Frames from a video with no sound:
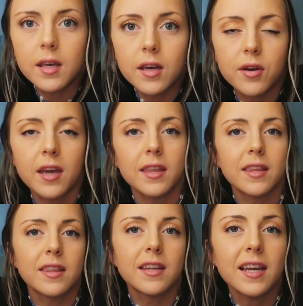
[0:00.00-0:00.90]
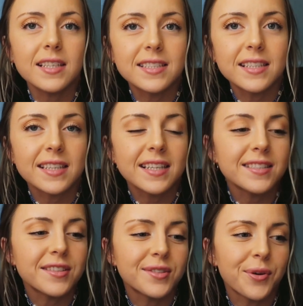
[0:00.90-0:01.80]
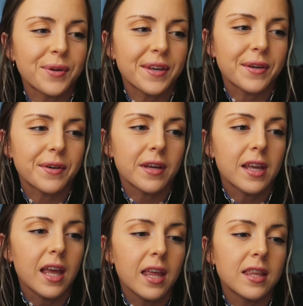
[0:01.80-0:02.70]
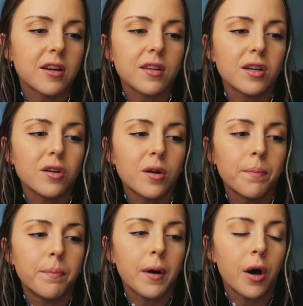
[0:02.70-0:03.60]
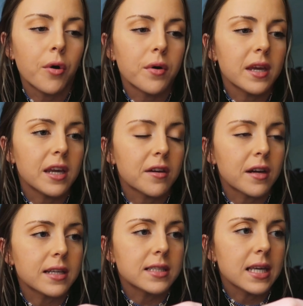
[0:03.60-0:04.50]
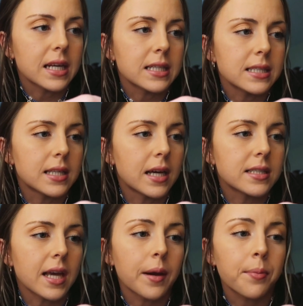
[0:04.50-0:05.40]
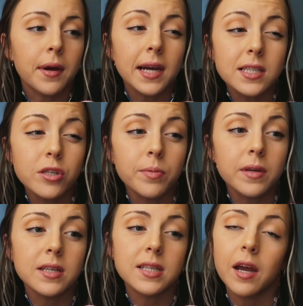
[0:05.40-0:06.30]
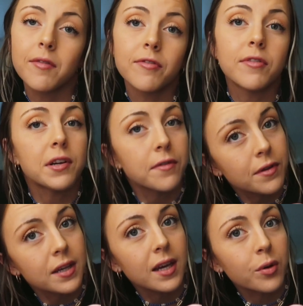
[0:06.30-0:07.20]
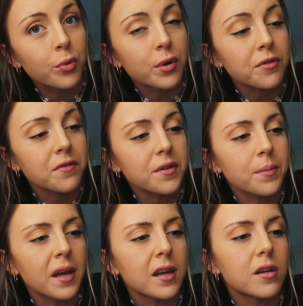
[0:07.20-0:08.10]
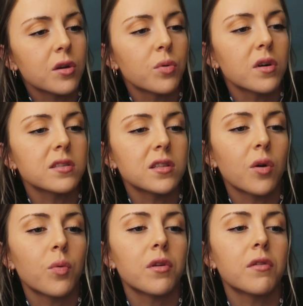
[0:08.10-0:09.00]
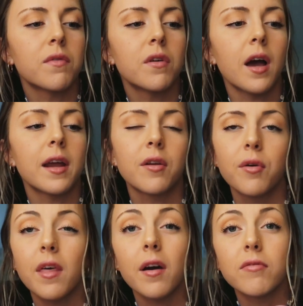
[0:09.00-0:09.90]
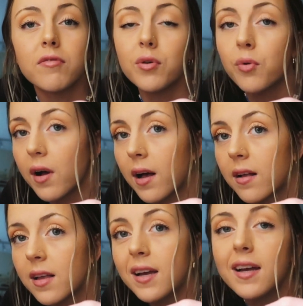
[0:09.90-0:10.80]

Okay, and then the next thing, these are so cute. They're little bow earrings, and it says, "I praise you because I am fearfully and wonderfully made. Your works are wonderful. I know that full well."